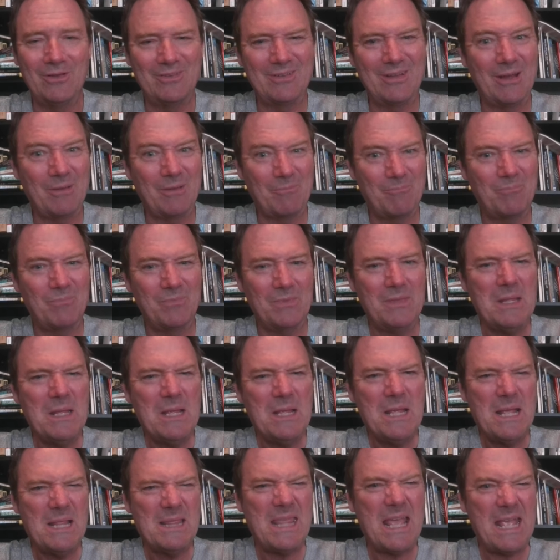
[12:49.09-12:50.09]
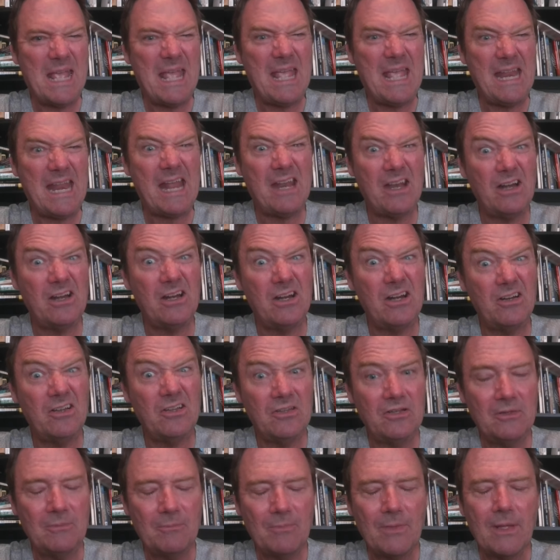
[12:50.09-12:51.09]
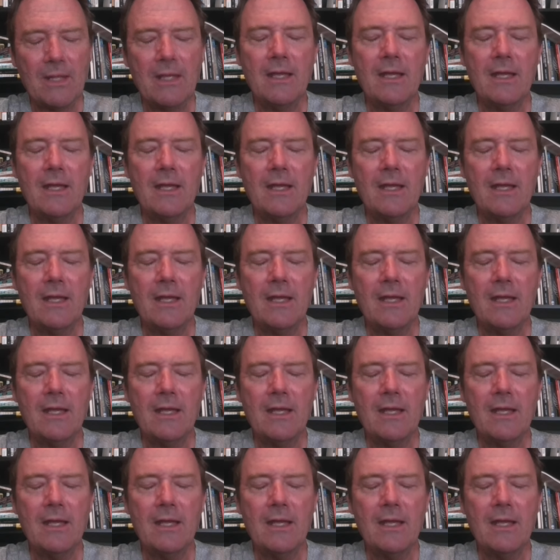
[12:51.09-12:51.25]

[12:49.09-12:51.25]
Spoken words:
It's like they hate editors.